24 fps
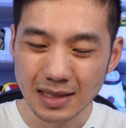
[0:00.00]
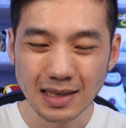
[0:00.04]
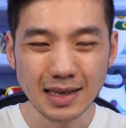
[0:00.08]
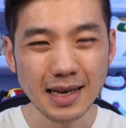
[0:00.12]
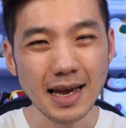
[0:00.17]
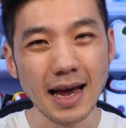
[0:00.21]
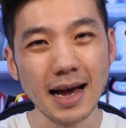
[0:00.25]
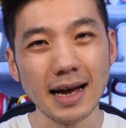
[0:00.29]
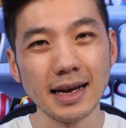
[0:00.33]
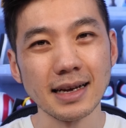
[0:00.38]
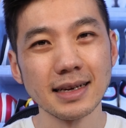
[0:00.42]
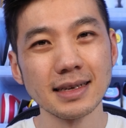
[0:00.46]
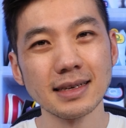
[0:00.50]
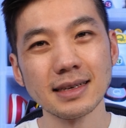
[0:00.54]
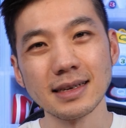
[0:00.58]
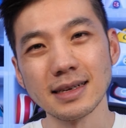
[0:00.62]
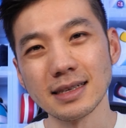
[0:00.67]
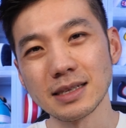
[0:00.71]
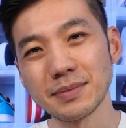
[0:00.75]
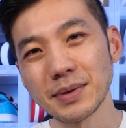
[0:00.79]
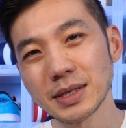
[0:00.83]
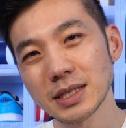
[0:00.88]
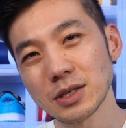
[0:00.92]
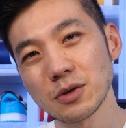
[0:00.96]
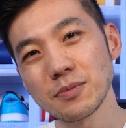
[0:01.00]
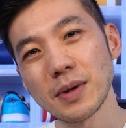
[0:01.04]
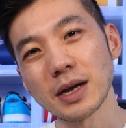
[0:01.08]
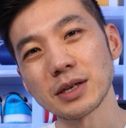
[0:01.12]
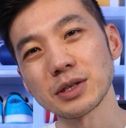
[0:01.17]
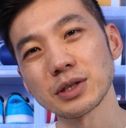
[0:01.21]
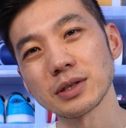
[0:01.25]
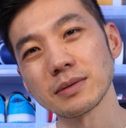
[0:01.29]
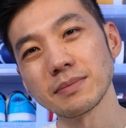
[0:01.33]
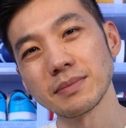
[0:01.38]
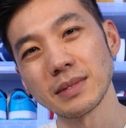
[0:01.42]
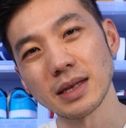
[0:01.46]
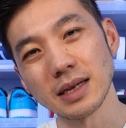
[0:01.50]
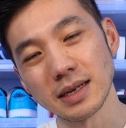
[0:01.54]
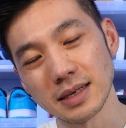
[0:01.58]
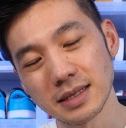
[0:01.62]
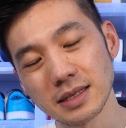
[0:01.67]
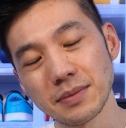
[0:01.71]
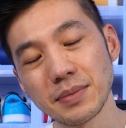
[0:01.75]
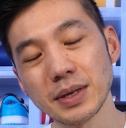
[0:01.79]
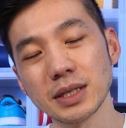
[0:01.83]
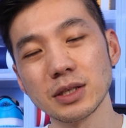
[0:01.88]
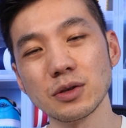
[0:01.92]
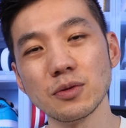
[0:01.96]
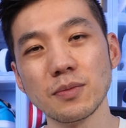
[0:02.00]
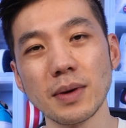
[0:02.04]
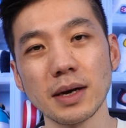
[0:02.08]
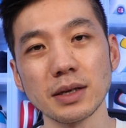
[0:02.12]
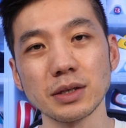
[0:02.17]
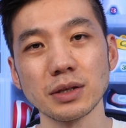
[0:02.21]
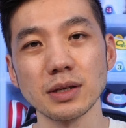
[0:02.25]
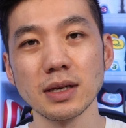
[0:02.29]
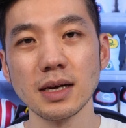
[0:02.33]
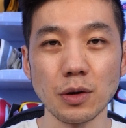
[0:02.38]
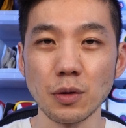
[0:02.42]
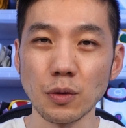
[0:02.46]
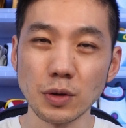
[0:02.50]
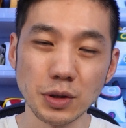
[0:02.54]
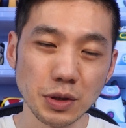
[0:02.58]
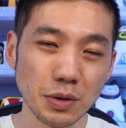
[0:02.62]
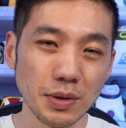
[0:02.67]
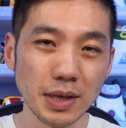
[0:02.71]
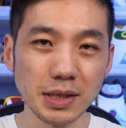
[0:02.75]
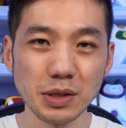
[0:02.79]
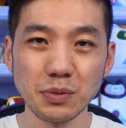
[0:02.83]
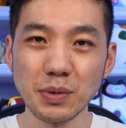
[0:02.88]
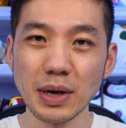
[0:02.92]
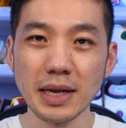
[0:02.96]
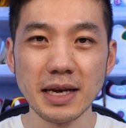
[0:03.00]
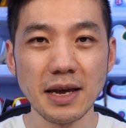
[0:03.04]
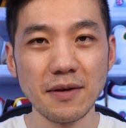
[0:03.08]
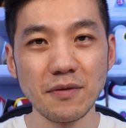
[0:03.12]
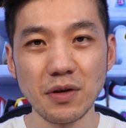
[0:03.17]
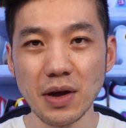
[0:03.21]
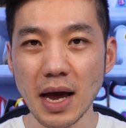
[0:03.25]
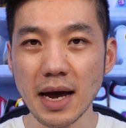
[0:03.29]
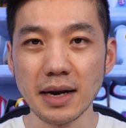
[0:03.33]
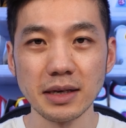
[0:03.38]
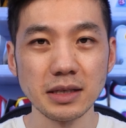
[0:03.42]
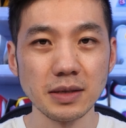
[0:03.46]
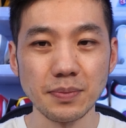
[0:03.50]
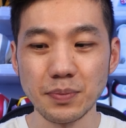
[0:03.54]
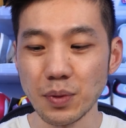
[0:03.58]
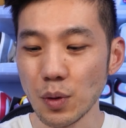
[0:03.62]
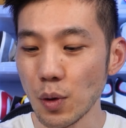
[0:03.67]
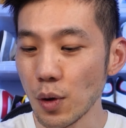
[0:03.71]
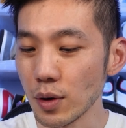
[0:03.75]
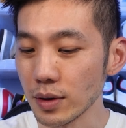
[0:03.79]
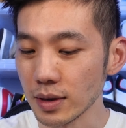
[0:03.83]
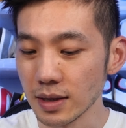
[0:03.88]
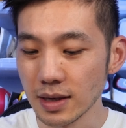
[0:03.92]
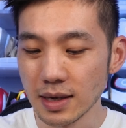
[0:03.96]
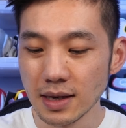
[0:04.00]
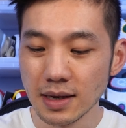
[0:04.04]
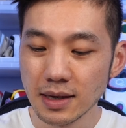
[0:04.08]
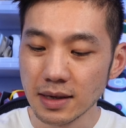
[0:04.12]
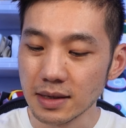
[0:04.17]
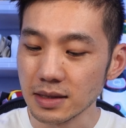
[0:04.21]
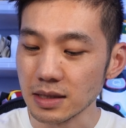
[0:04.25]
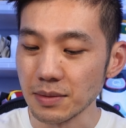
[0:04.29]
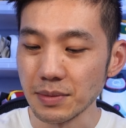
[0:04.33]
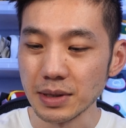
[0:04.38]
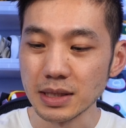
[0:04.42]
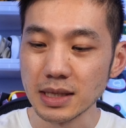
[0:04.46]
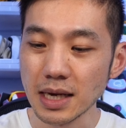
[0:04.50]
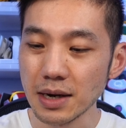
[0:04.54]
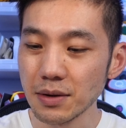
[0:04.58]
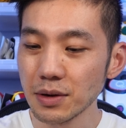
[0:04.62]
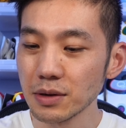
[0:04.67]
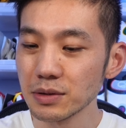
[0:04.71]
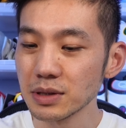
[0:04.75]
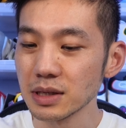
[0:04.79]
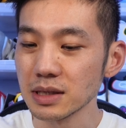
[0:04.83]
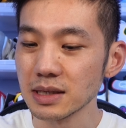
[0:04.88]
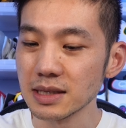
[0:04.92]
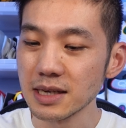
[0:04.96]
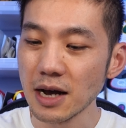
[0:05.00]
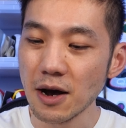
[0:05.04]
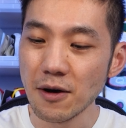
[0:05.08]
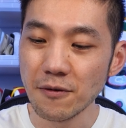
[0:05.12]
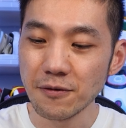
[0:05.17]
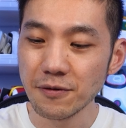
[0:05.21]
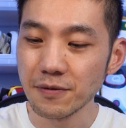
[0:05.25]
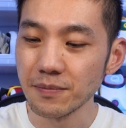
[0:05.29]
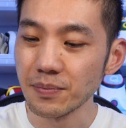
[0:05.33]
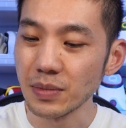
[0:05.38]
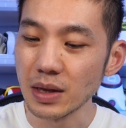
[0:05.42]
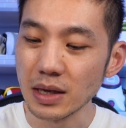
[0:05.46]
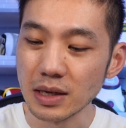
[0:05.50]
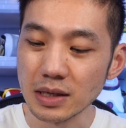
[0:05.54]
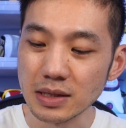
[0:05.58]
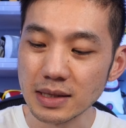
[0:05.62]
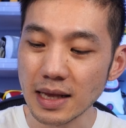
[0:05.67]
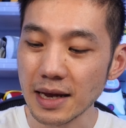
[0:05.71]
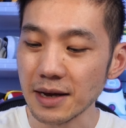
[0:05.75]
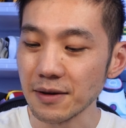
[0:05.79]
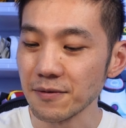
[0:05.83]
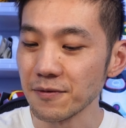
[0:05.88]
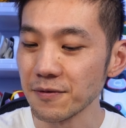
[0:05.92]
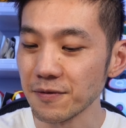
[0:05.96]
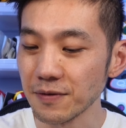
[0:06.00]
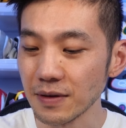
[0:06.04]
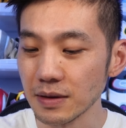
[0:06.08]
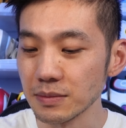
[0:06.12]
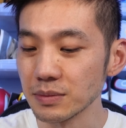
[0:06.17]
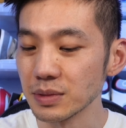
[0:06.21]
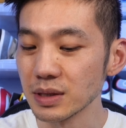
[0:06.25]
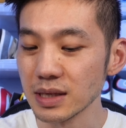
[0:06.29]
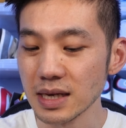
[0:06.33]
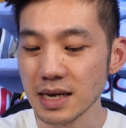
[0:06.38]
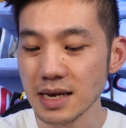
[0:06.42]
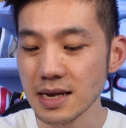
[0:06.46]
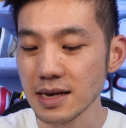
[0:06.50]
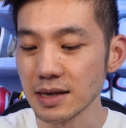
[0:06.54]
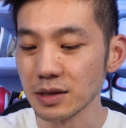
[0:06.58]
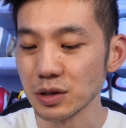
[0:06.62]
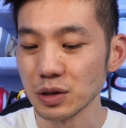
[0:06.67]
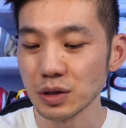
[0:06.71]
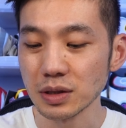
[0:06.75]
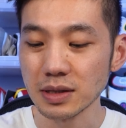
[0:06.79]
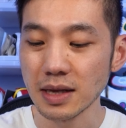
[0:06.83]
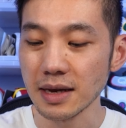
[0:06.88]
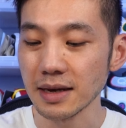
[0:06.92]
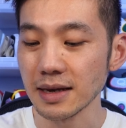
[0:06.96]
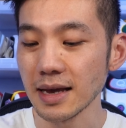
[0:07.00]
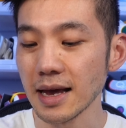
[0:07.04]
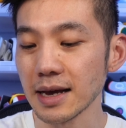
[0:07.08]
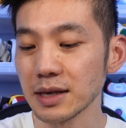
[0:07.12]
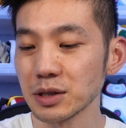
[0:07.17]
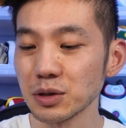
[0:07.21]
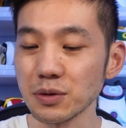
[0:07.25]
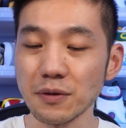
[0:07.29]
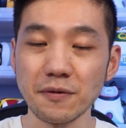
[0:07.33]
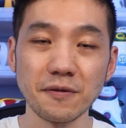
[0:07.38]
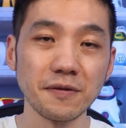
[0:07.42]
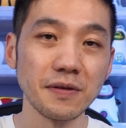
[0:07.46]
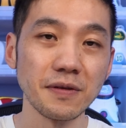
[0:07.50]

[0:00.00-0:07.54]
yeah, it's a bit too much. It is a bit too much. It also doesn't really give you added support because the materials itself, it is like flimsy. It's just like extra